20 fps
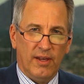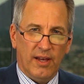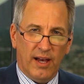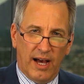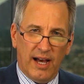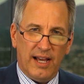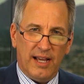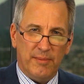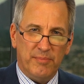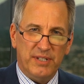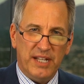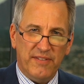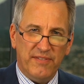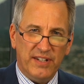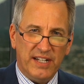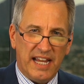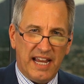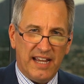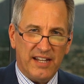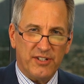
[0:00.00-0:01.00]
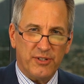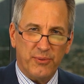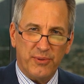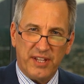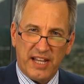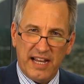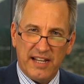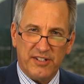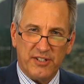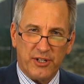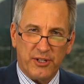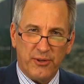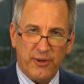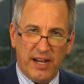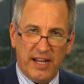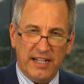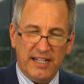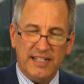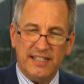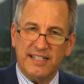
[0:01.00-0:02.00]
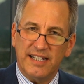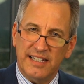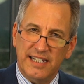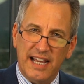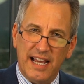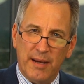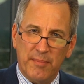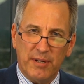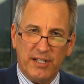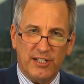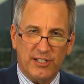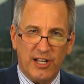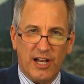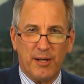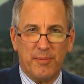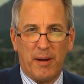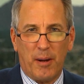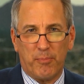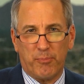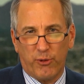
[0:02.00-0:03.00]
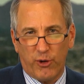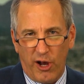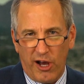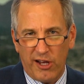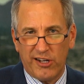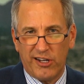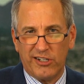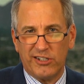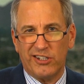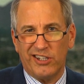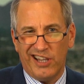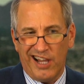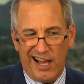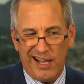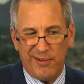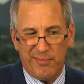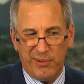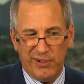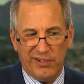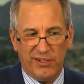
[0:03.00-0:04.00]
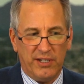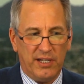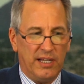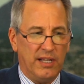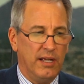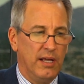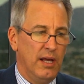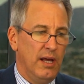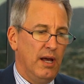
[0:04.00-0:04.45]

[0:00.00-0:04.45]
Hi, I'm David Cantor with Cantor Crane, and today I'm going to talk about product liability.